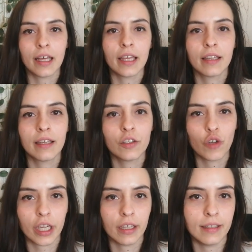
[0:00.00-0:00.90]
like
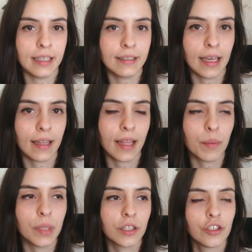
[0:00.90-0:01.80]
Dracula the Undead
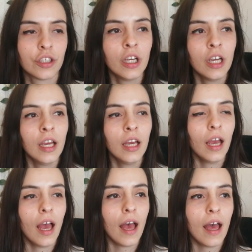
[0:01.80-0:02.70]
that much.
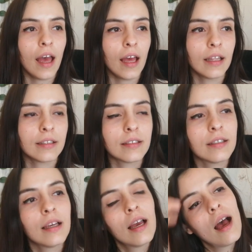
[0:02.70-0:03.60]
And
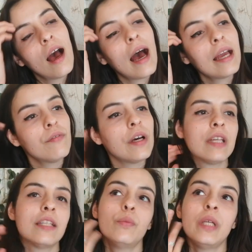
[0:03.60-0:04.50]
I found
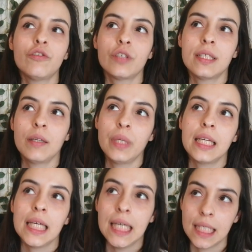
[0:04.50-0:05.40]
that to be interesting
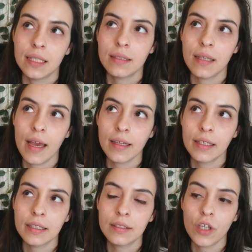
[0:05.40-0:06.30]
because
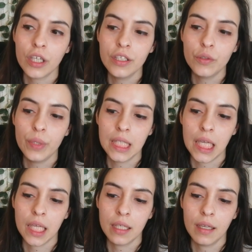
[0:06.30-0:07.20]
I started
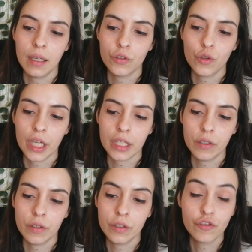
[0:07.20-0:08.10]
reading
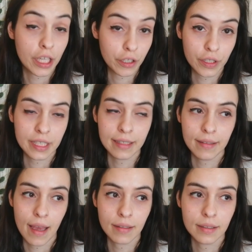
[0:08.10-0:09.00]
Dracula the
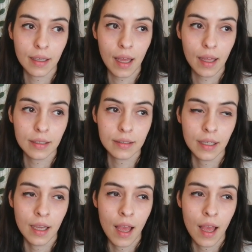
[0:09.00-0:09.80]
Undead, and